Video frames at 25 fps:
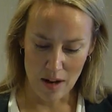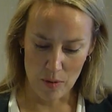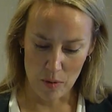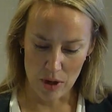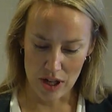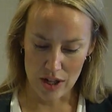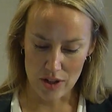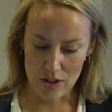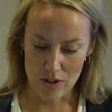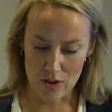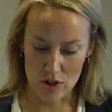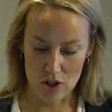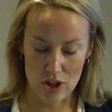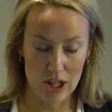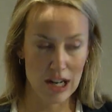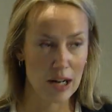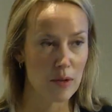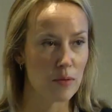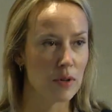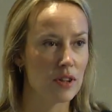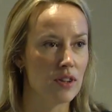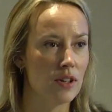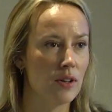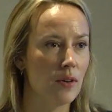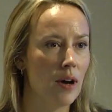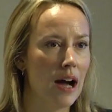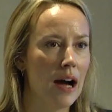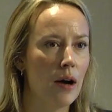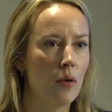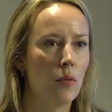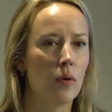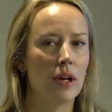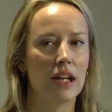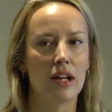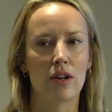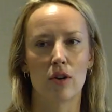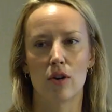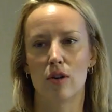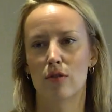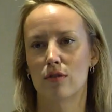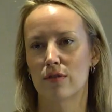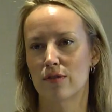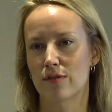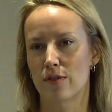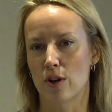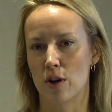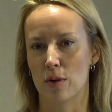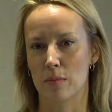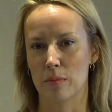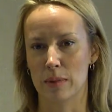I wanted to share with you how we go
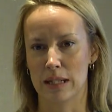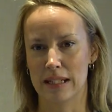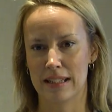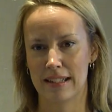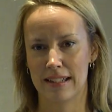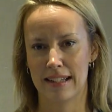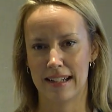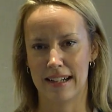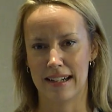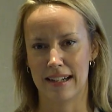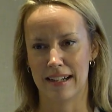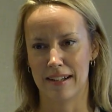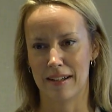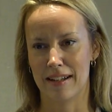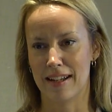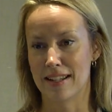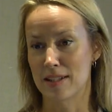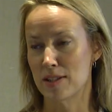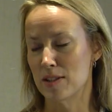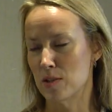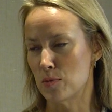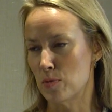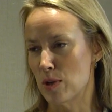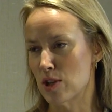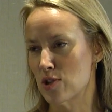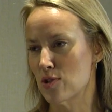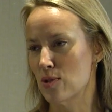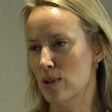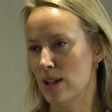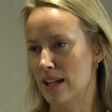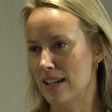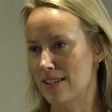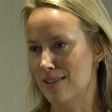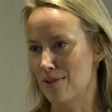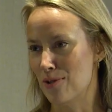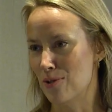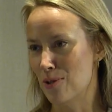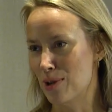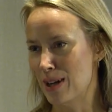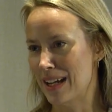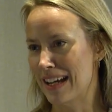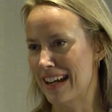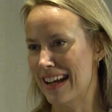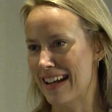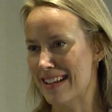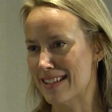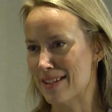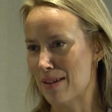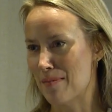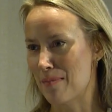from, especially as a
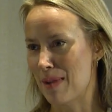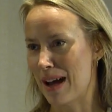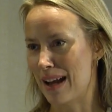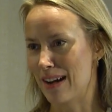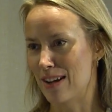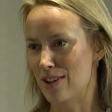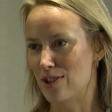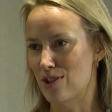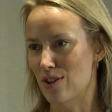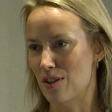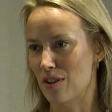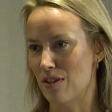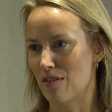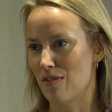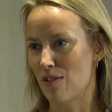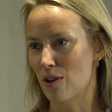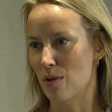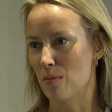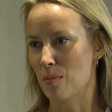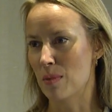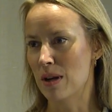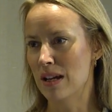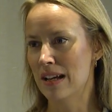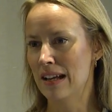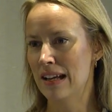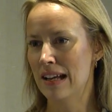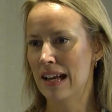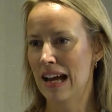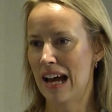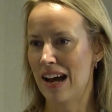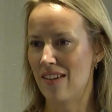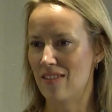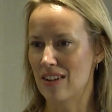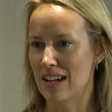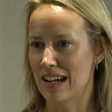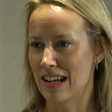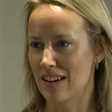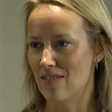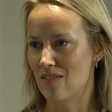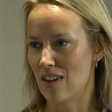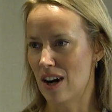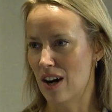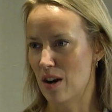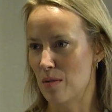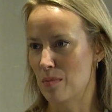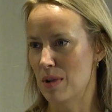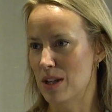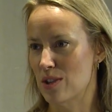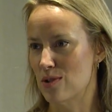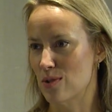Nordic asset manager, from having
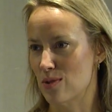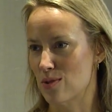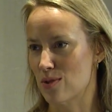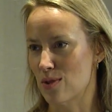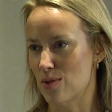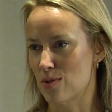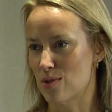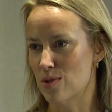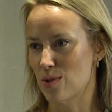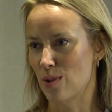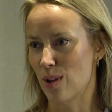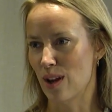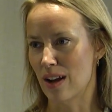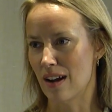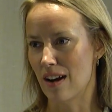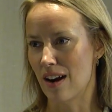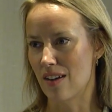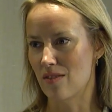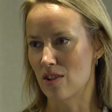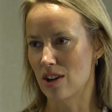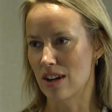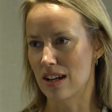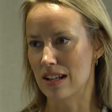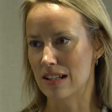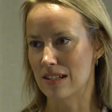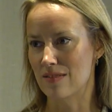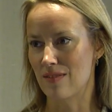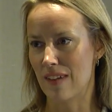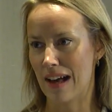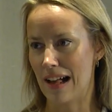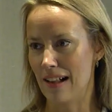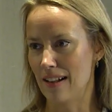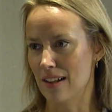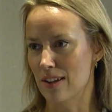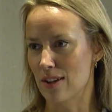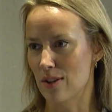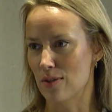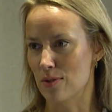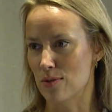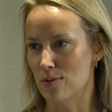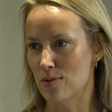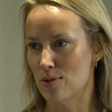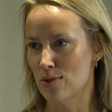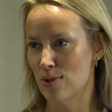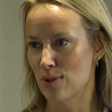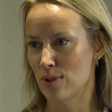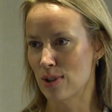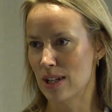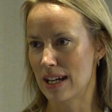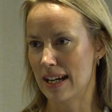environmental, social, and governance
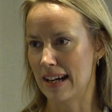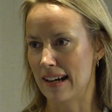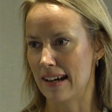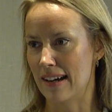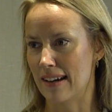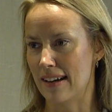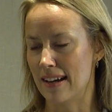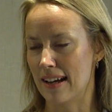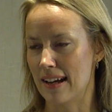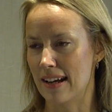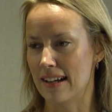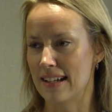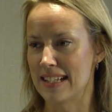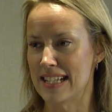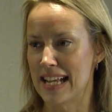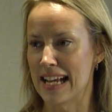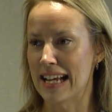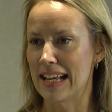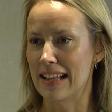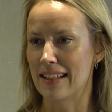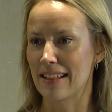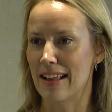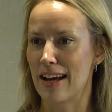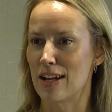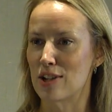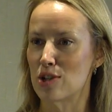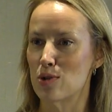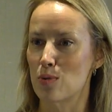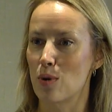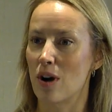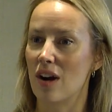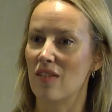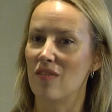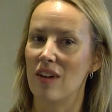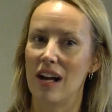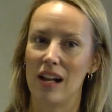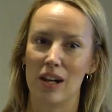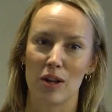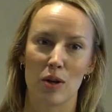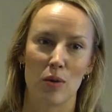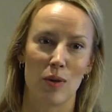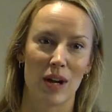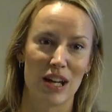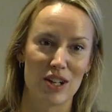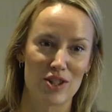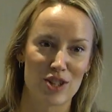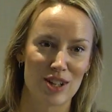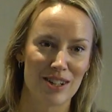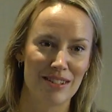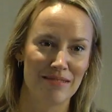values and taking that to our
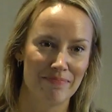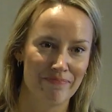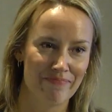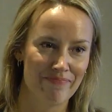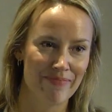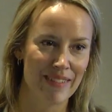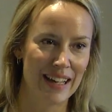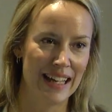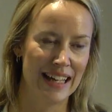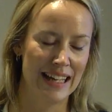valuation.